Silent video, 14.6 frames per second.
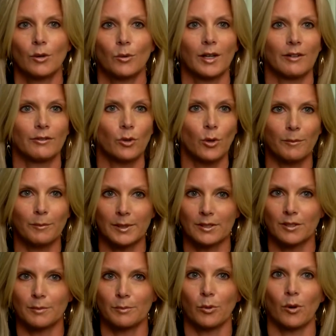We have corporate
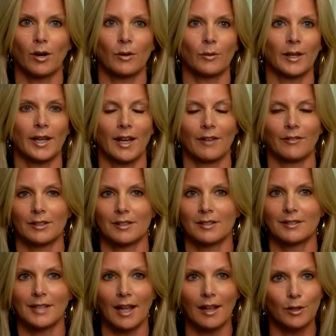support, we have a
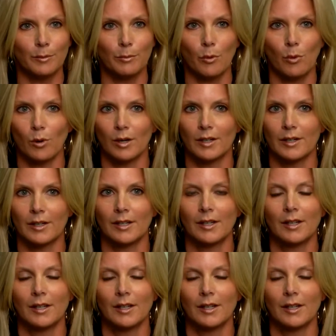stellar board,